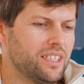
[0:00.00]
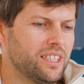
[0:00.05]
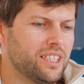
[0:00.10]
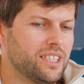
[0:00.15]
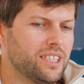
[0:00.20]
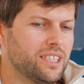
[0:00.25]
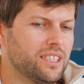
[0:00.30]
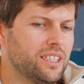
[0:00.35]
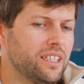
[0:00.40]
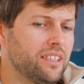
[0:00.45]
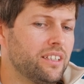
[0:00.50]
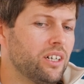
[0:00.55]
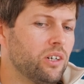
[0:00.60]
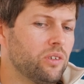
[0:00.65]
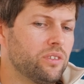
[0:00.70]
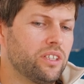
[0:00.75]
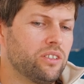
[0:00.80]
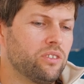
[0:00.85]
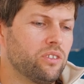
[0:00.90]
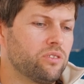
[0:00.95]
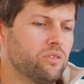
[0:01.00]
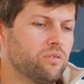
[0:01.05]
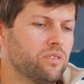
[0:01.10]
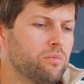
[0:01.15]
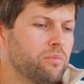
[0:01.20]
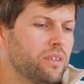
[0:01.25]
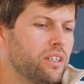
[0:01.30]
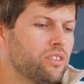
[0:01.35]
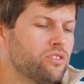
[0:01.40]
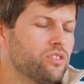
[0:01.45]
Uh, and now they're not
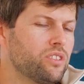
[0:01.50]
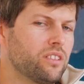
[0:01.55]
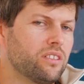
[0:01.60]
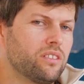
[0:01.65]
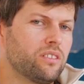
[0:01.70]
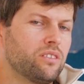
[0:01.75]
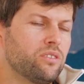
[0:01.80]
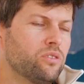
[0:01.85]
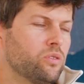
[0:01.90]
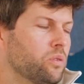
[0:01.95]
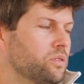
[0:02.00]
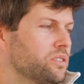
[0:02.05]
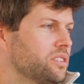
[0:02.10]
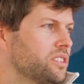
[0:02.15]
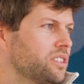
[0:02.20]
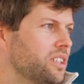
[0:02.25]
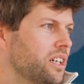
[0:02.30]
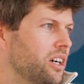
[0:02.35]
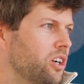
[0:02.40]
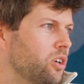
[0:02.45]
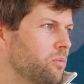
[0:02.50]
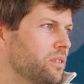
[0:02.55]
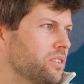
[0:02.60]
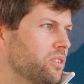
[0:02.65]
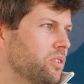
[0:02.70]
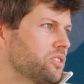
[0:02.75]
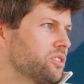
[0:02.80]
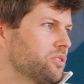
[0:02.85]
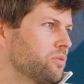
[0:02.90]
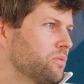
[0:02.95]
only managing Gnosis DAO,
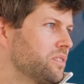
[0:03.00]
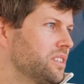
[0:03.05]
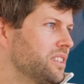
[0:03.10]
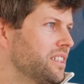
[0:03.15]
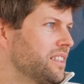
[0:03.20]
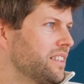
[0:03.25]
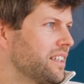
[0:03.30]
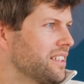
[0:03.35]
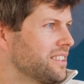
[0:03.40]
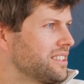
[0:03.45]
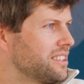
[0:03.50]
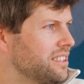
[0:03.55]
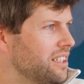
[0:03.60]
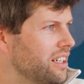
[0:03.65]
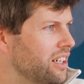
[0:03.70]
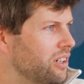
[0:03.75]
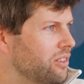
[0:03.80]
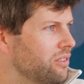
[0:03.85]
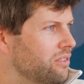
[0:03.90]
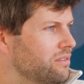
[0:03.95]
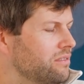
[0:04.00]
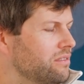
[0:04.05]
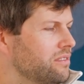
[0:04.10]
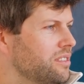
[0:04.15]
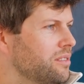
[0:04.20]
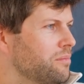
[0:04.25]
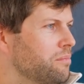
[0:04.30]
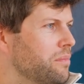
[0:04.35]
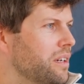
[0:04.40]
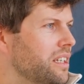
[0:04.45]
but also ENS DAO,
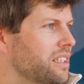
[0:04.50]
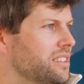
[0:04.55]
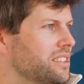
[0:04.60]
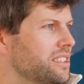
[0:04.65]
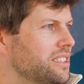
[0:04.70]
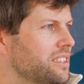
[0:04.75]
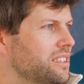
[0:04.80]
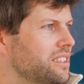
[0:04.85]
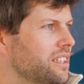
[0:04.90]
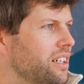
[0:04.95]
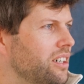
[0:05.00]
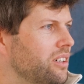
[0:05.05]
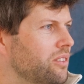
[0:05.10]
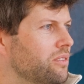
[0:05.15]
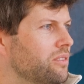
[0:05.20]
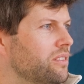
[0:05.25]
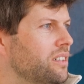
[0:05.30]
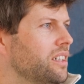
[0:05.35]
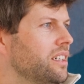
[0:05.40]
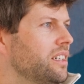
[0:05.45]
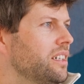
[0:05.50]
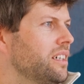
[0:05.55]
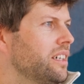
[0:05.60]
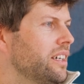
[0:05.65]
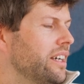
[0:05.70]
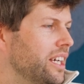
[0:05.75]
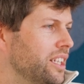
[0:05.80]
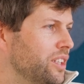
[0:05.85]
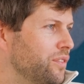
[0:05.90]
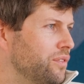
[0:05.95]
Balancer DAO,
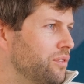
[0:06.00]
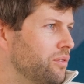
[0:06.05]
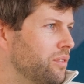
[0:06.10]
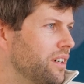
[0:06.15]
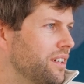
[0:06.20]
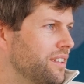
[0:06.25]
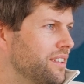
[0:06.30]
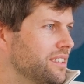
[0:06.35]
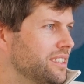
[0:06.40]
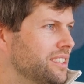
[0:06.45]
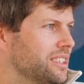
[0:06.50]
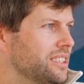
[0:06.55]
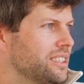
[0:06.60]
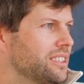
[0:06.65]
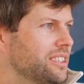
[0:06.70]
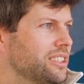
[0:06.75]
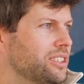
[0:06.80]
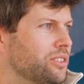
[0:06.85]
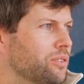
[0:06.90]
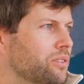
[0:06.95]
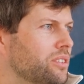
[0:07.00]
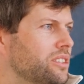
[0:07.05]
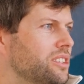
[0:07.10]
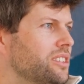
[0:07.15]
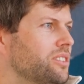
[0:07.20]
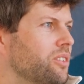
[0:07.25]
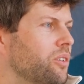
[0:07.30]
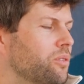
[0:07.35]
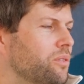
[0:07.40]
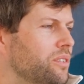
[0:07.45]
and a few others. So
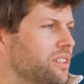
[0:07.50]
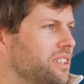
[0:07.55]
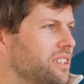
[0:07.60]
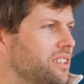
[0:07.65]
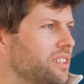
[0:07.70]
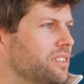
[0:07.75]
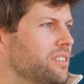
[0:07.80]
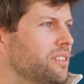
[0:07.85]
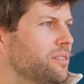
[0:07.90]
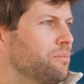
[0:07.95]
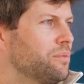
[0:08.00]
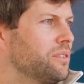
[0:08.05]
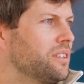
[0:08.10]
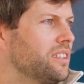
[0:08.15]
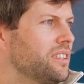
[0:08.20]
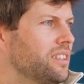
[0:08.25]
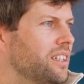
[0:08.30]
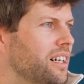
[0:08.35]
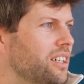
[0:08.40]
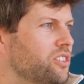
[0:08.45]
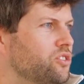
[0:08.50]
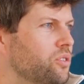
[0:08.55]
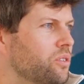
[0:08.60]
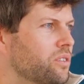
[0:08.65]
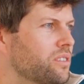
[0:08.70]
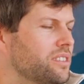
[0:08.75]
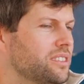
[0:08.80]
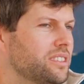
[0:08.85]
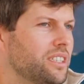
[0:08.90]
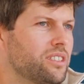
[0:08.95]
it's already a pretty large
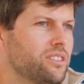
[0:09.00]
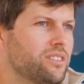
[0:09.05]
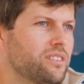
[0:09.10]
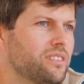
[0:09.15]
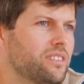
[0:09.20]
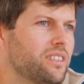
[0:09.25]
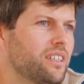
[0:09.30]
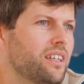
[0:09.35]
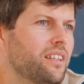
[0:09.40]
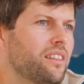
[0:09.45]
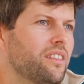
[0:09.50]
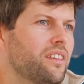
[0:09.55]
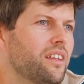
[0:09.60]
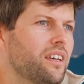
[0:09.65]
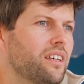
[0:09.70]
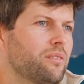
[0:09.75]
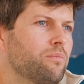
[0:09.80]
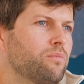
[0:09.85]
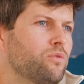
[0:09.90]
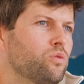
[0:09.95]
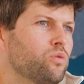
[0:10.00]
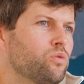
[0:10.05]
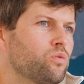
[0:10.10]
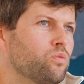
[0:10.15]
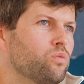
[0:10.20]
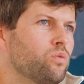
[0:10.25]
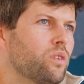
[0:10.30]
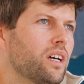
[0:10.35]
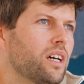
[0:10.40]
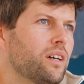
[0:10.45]
organization and they
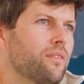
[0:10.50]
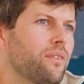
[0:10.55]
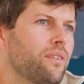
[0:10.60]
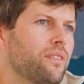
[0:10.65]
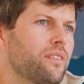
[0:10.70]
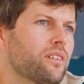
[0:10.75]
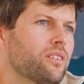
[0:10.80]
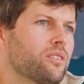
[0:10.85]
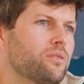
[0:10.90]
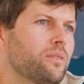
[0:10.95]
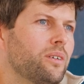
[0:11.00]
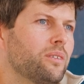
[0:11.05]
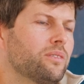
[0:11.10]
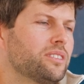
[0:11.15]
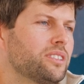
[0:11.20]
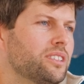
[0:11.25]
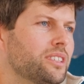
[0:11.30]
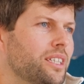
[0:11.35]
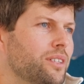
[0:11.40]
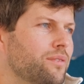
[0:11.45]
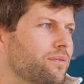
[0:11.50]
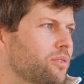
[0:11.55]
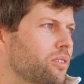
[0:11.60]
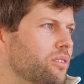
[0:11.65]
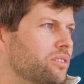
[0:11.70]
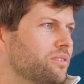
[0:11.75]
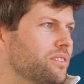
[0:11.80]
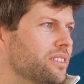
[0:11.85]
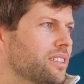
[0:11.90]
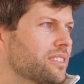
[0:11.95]
do everything around safe
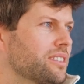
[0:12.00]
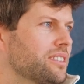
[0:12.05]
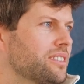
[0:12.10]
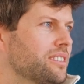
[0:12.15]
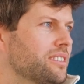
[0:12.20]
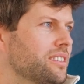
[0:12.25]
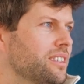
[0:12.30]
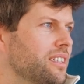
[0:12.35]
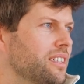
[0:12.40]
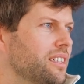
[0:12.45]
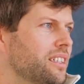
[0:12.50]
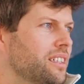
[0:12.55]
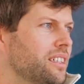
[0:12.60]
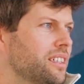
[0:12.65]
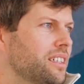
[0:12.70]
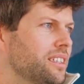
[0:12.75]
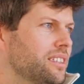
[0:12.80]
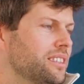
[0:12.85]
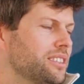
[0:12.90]
contracts. Mm -hmm.